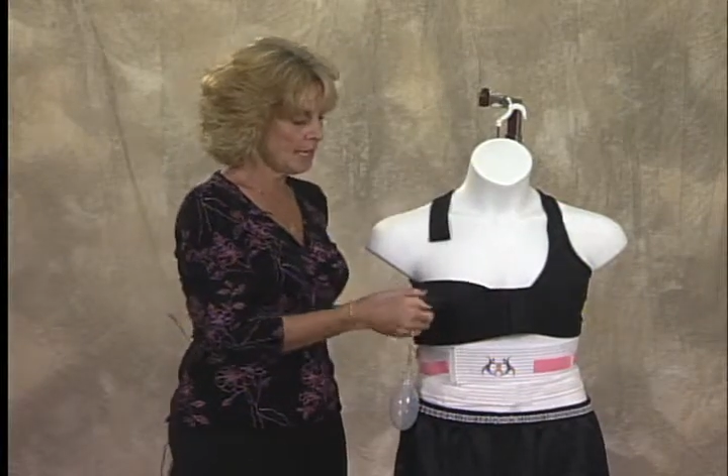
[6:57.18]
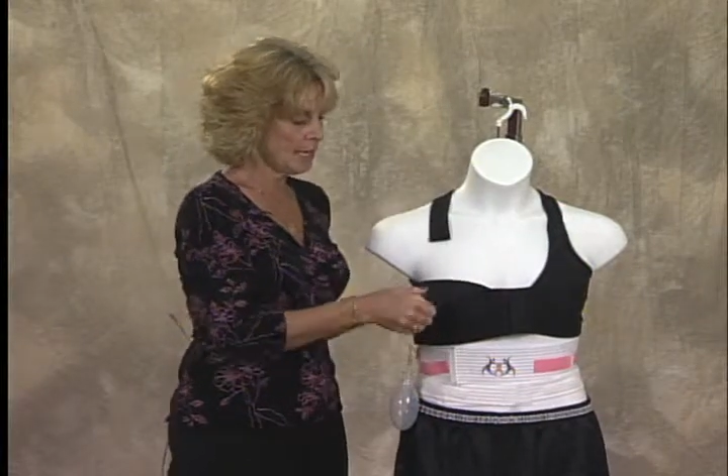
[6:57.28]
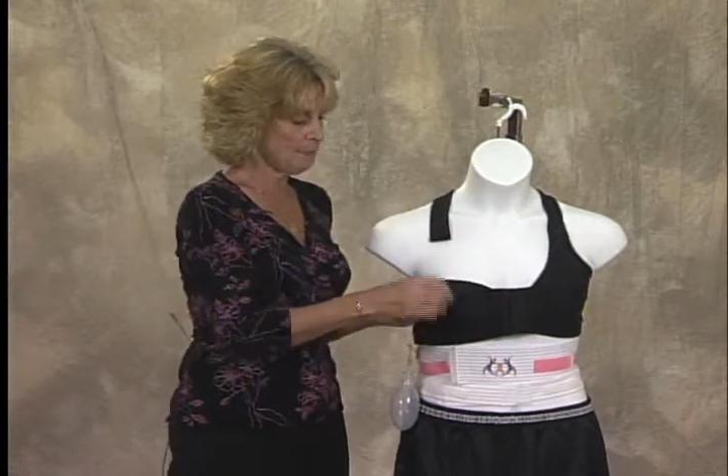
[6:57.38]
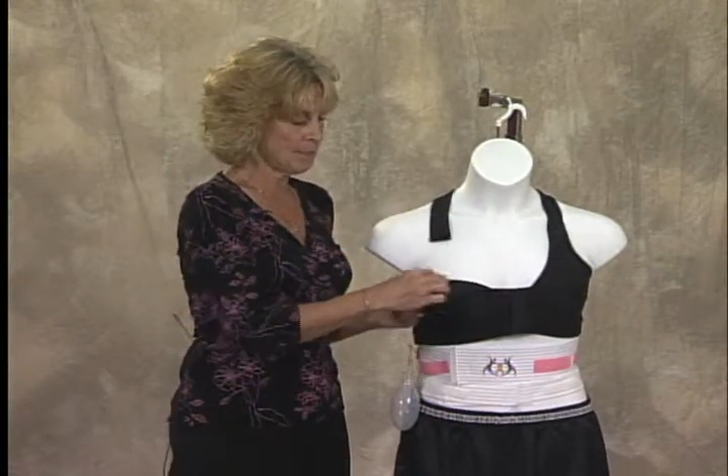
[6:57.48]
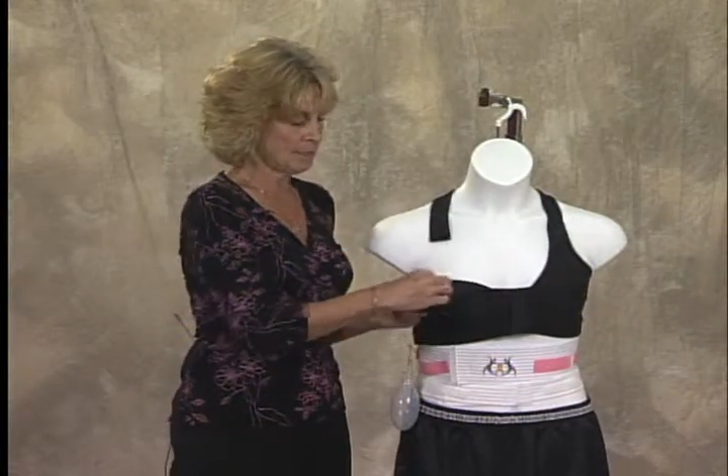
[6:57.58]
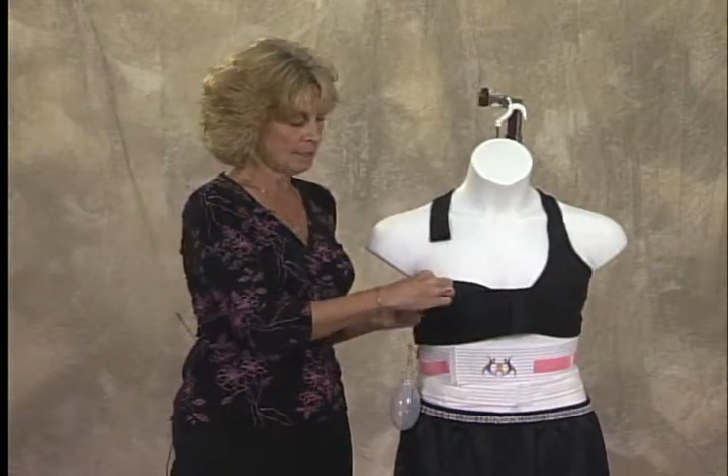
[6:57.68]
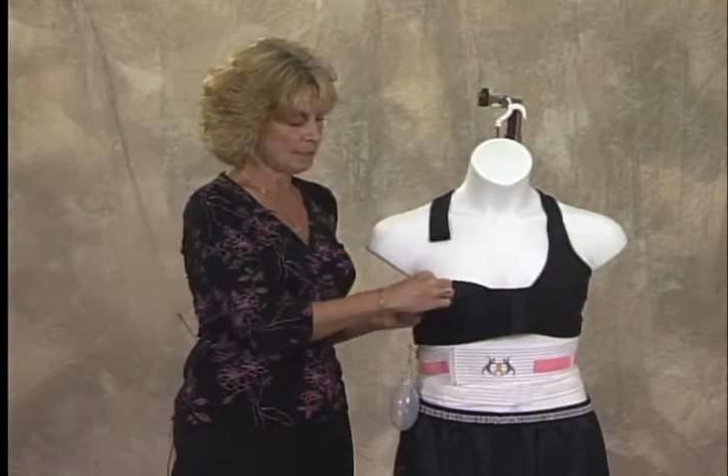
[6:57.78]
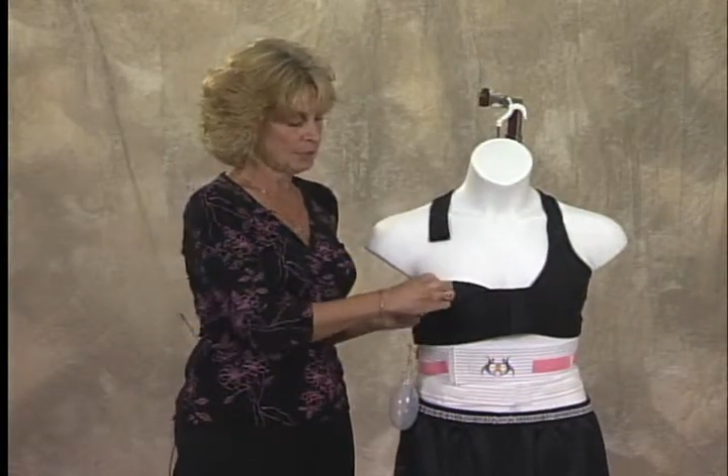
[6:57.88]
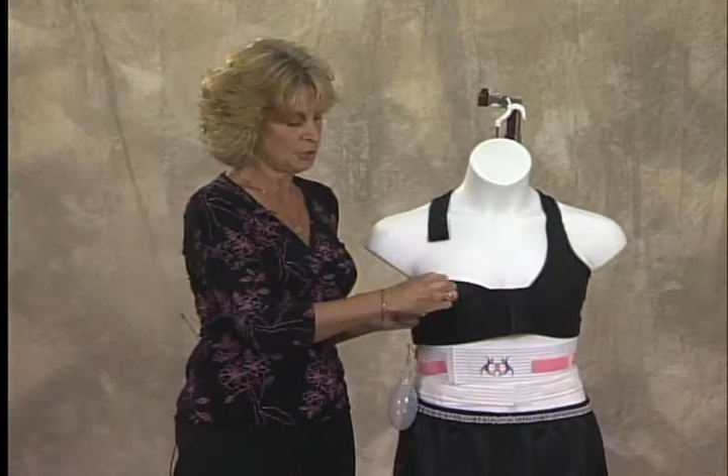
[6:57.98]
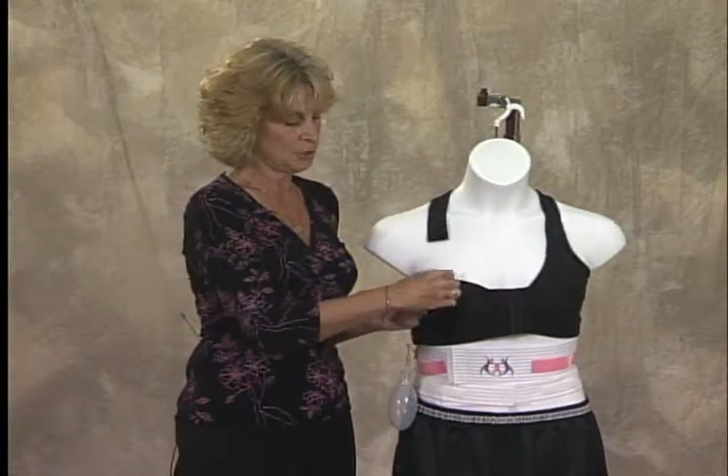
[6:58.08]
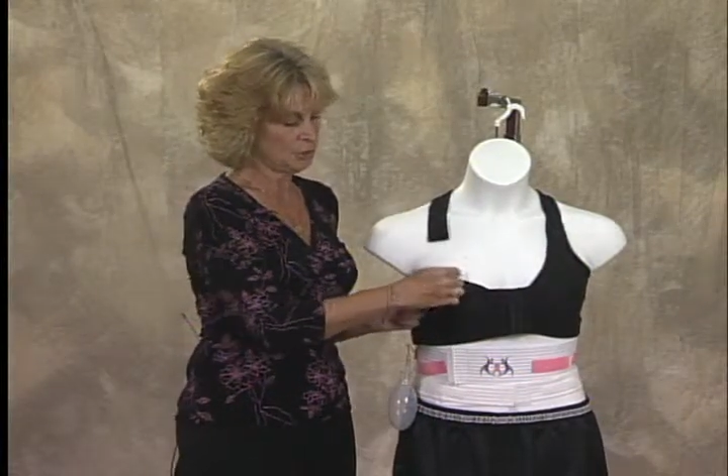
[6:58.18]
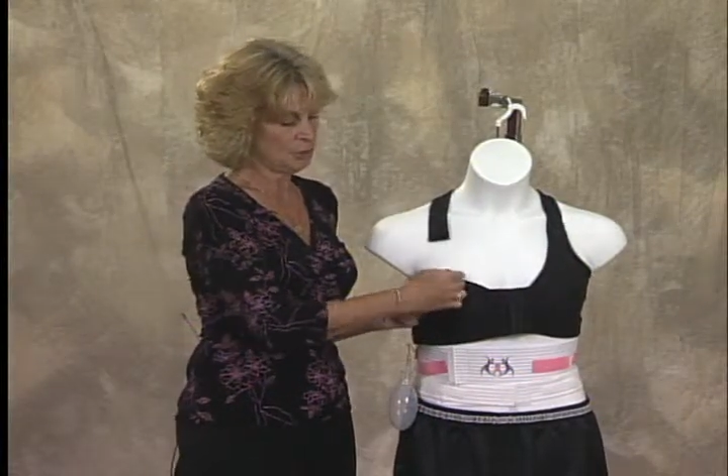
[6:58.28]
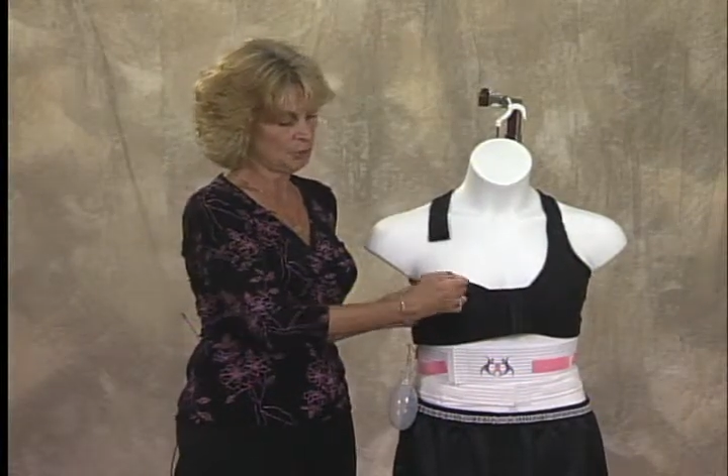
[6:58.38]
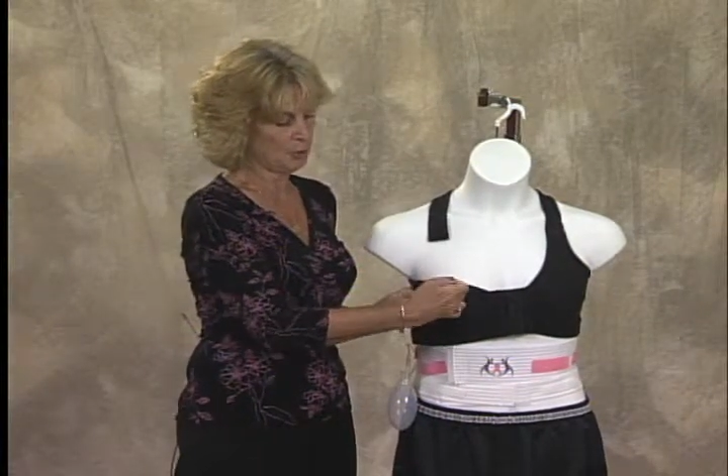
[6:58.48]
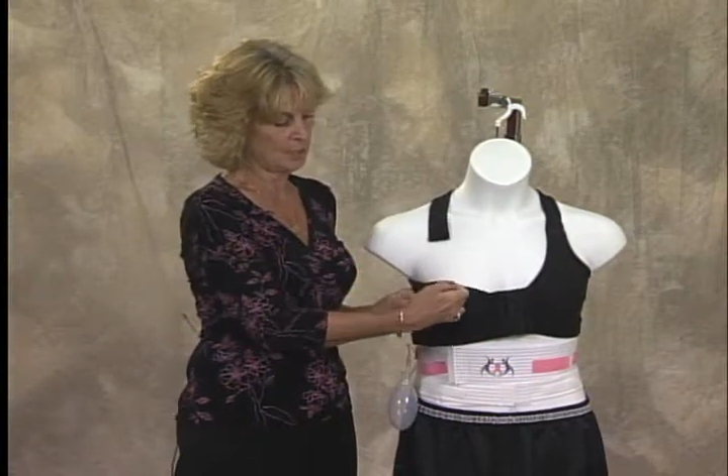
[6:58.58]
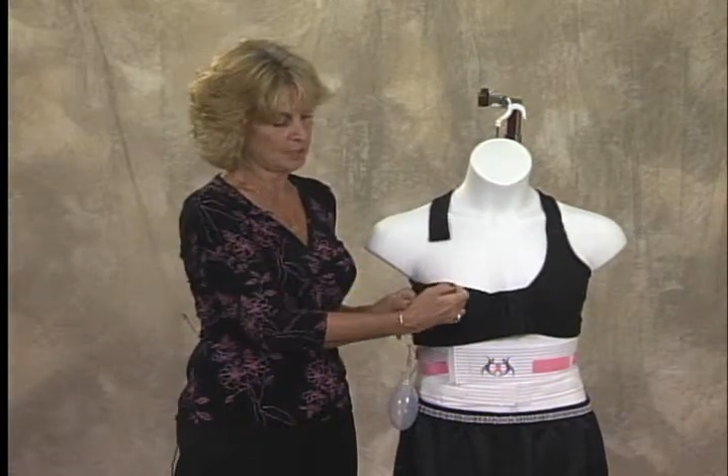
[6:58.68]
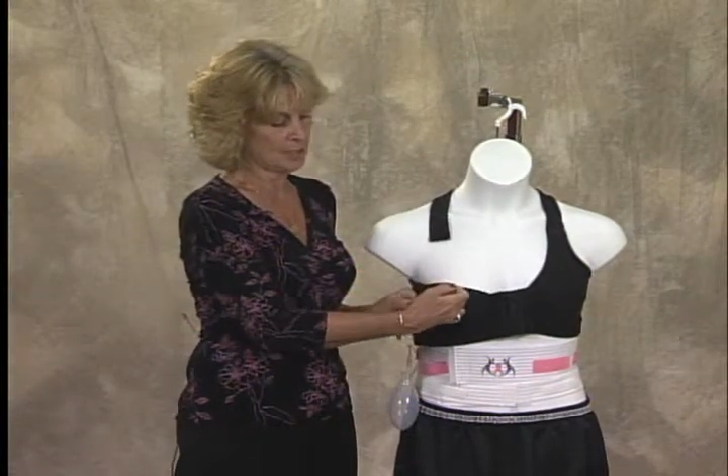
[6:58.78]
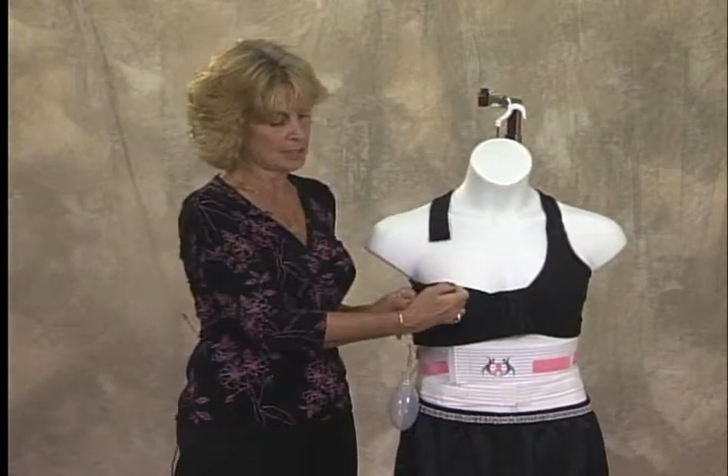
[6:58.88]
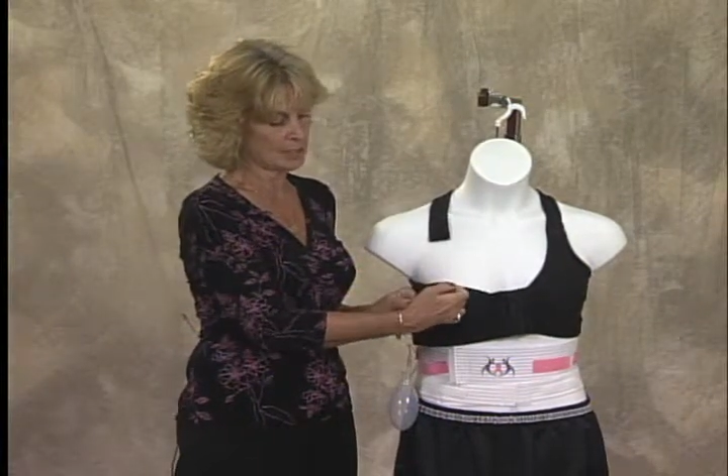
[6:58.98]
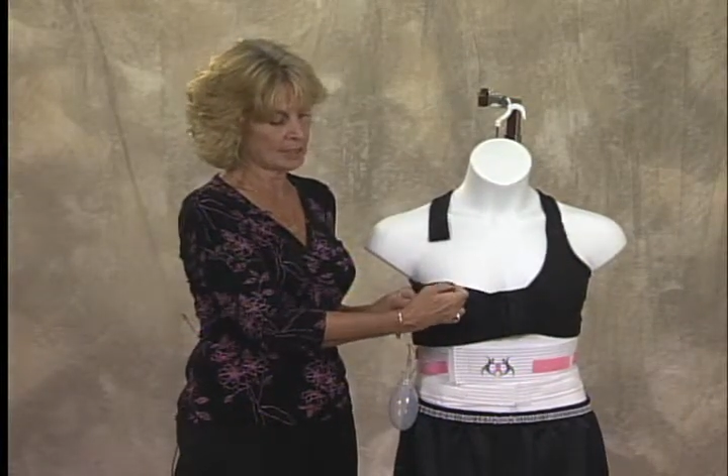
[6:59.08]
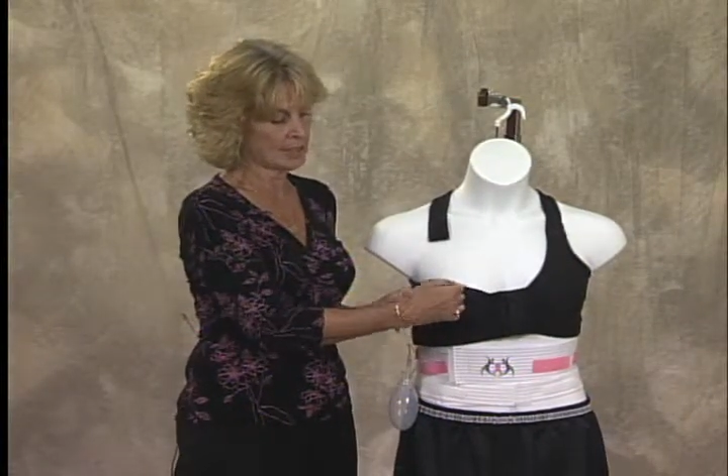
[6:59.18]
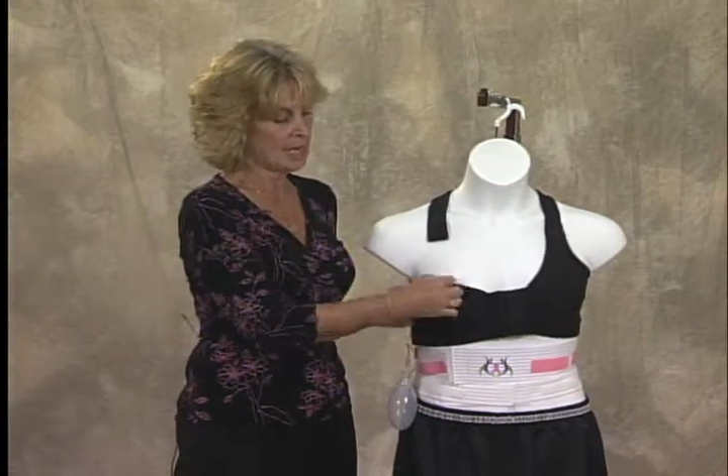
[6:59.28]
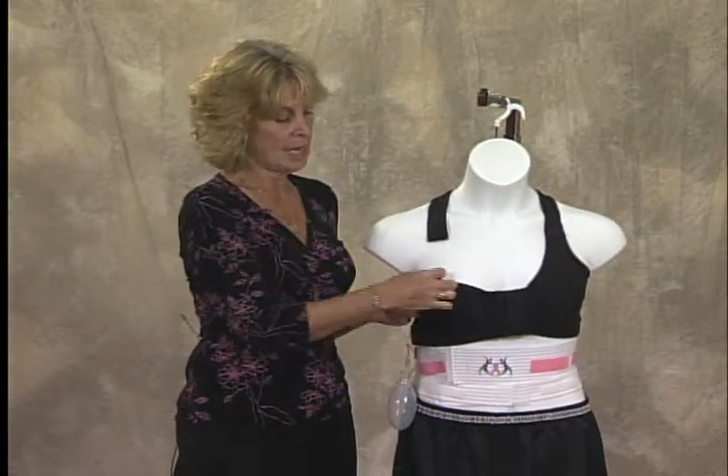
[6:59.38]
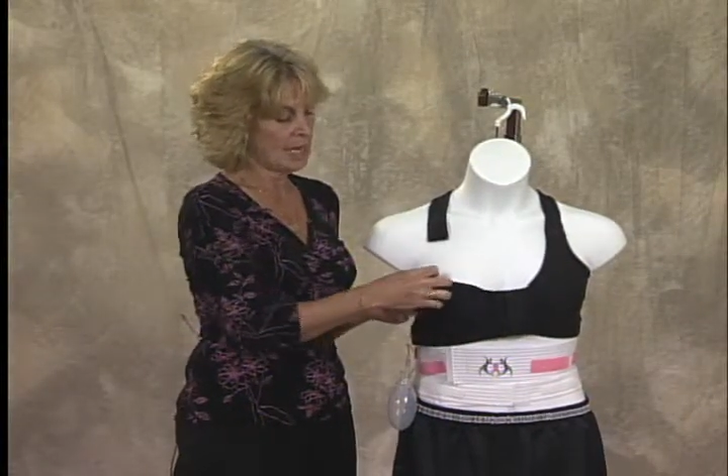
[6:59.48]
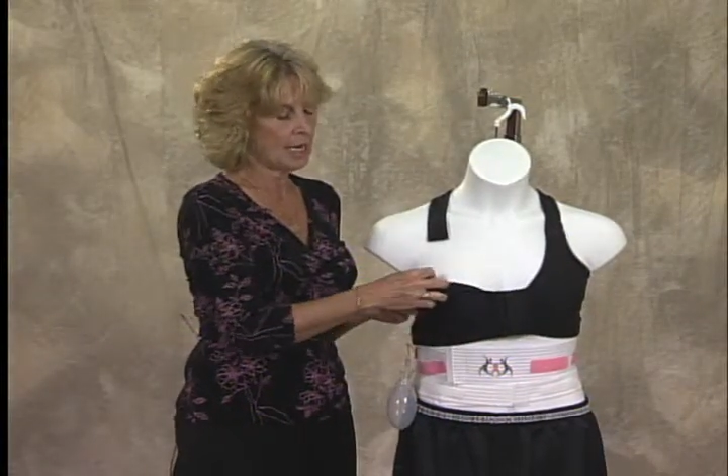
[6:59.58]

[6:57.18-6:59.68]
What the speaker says: cup in to hold the prosthesis,